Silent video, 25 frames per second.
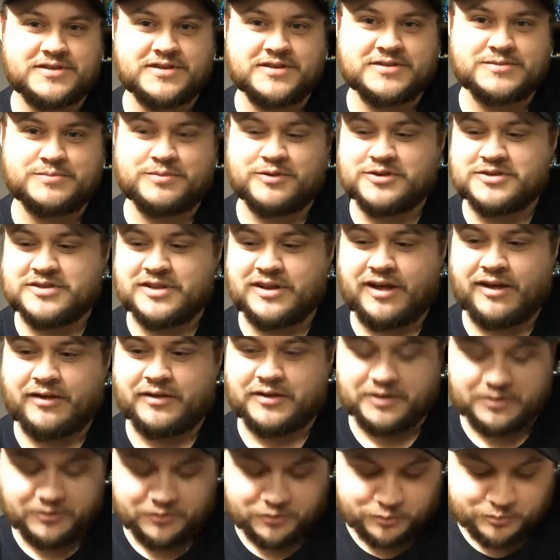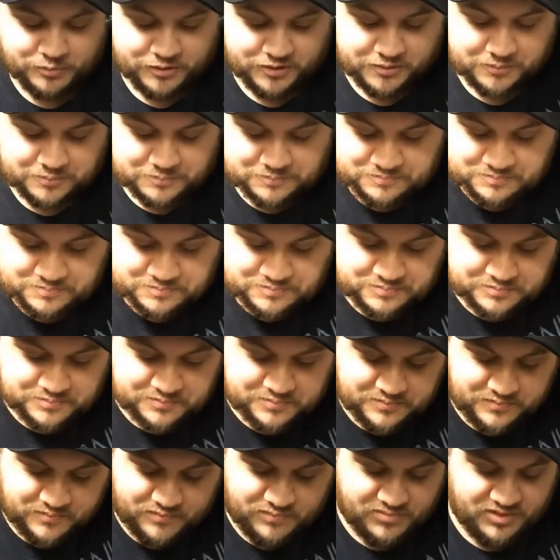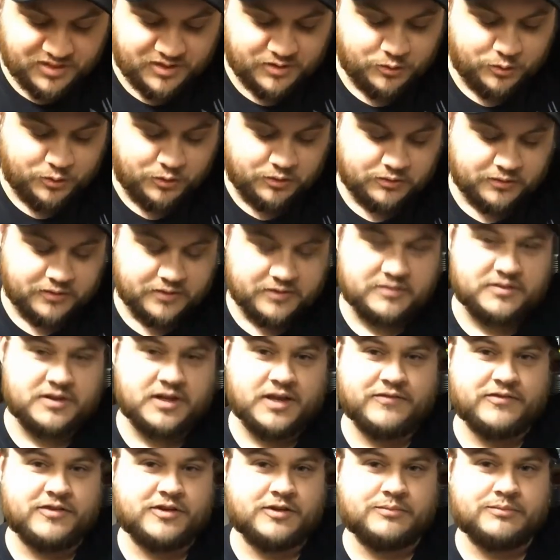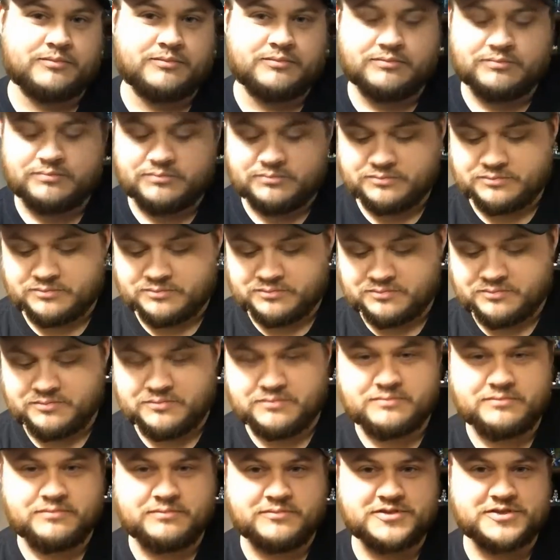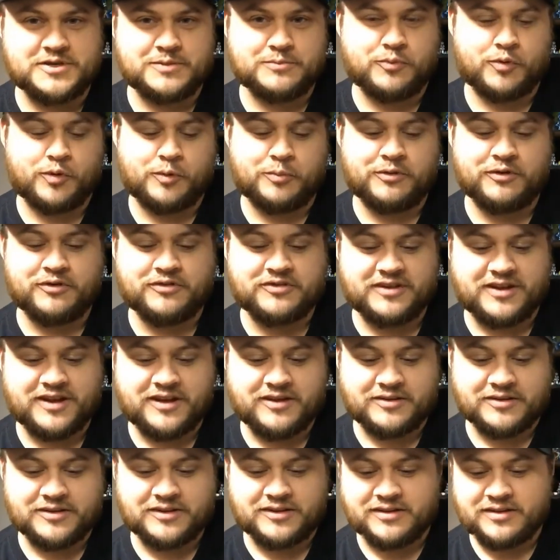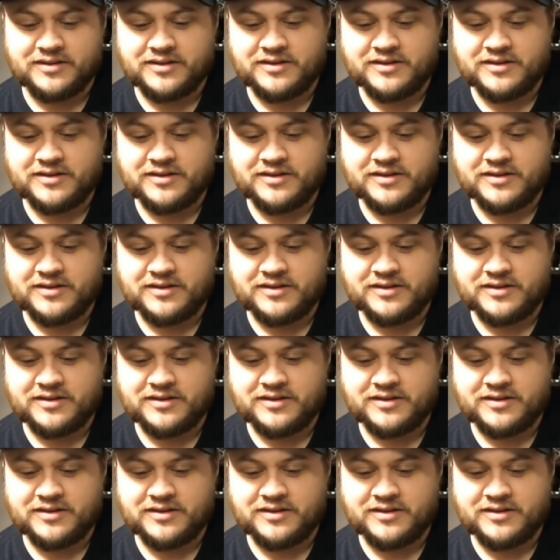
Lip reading: his personality a little bit, or at least gives him some more personality.